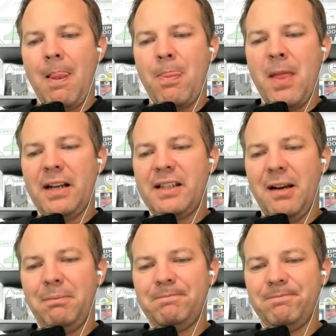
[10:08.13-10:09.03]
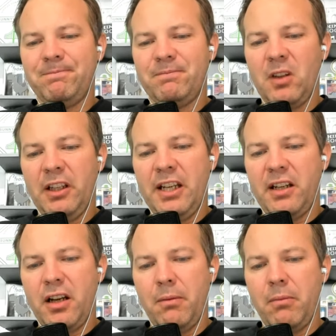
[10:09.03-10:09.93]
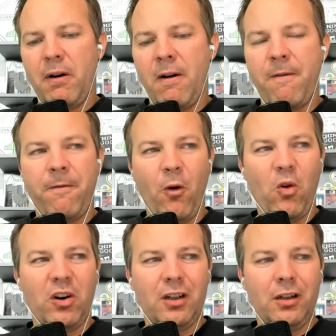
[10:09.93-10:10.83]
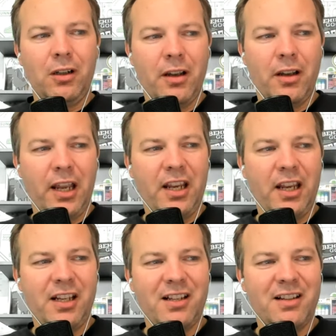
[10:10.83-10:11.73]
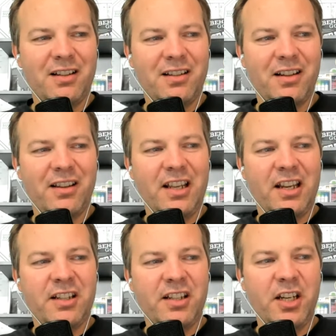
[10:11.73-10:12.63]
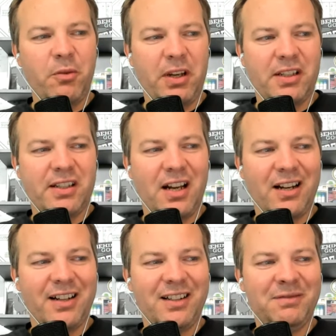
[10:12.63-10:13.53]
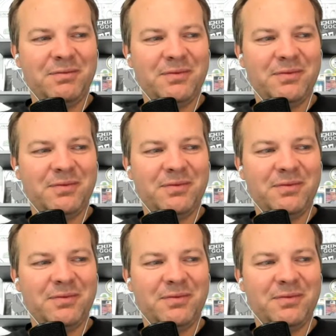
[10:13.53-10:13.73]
Next up, link number four is the continuing saga